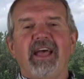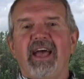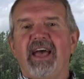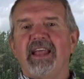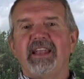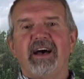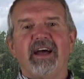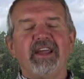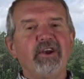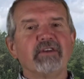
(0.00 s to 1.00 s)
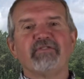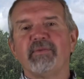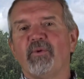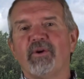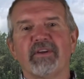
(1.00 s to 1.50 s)
and uh, hearing
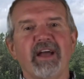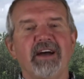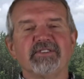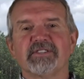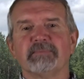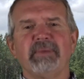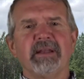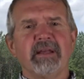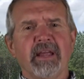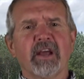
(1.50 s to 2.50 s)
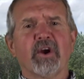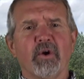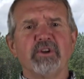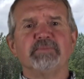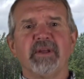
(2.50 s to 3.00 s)
from the Word of God, just to be an
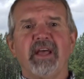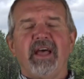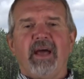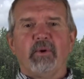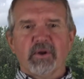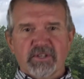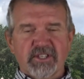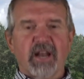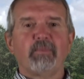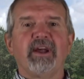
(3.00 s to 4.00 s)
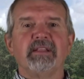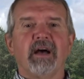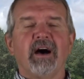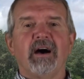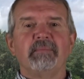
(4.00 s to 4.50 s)
encouragement. And we're going to celebrate
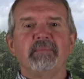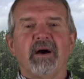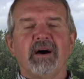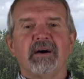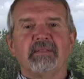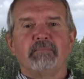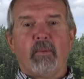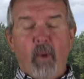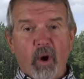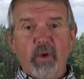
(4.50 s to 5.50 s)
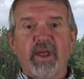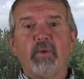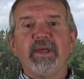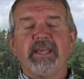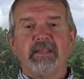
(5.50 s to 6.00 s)
uh, uh, Memorial Day
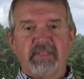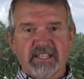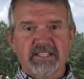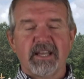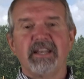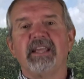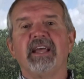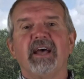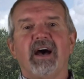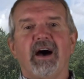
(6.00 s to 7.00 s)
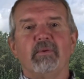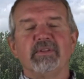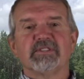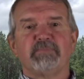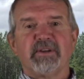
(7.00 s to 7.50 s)
weekend this Sunday uh,
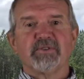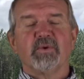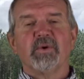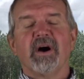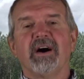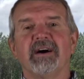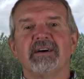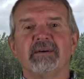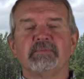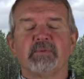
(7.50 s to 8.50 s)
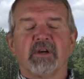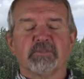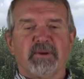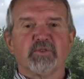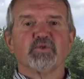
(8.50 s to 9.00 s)
with a special, uh, a
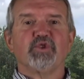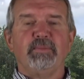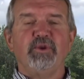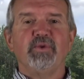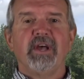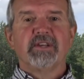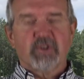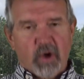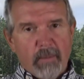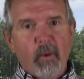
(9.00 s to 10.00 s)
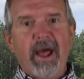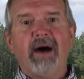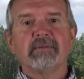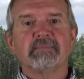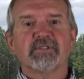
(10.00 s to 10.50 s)
special tribute. So come on
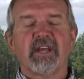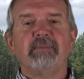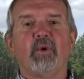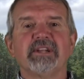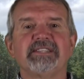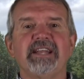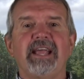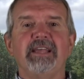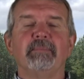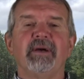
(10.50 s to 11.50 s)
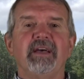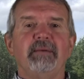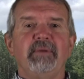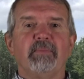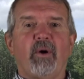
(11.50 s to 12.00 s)
out Sunday morning, 10 a.m
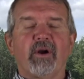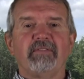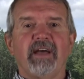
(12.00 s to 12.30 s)
be a part of